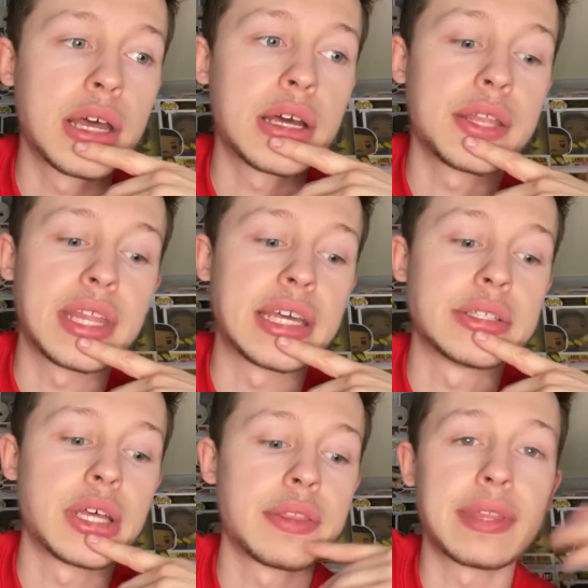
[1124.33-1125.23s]
And then
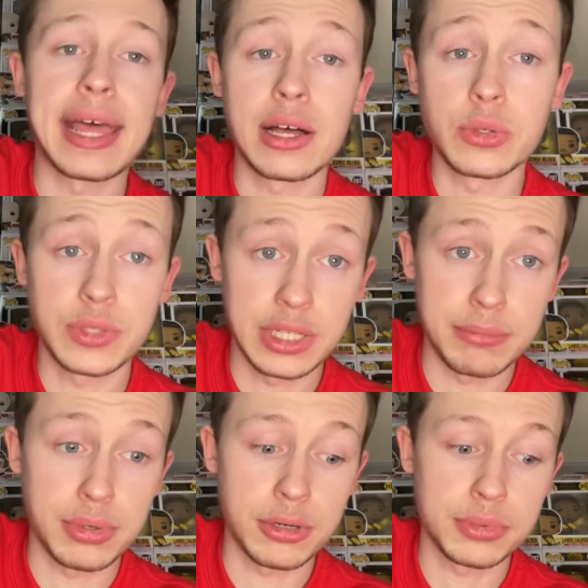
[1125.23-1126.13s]
the Elder then
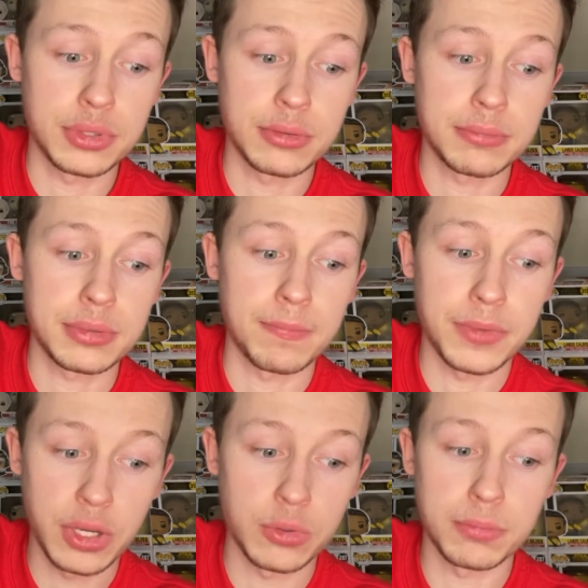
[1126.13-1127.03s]
pops up,
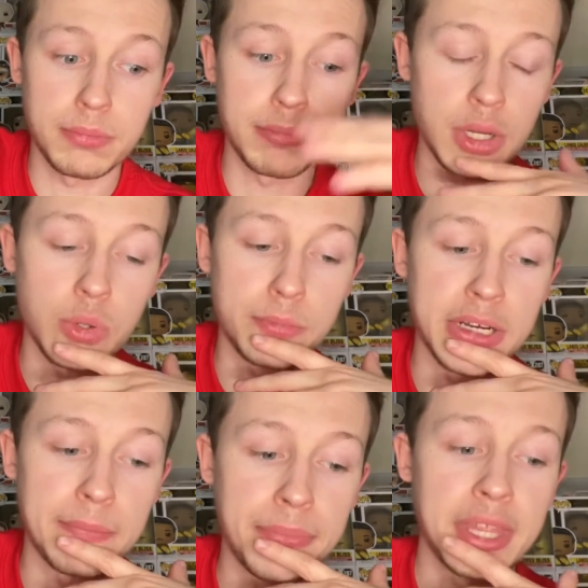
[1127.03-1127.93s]
the old
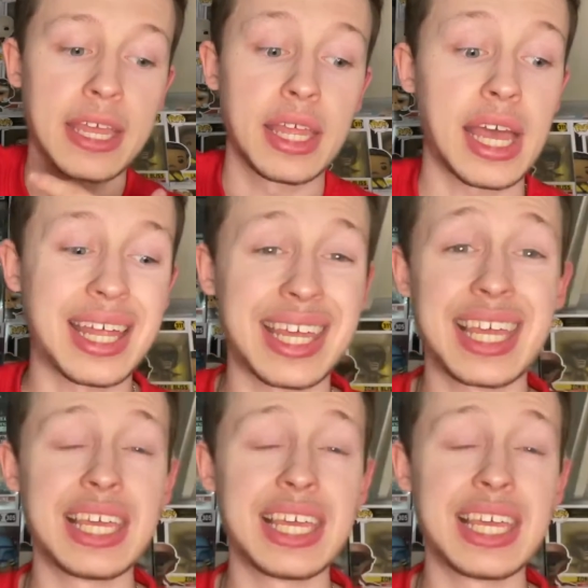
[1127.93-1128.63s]
man, and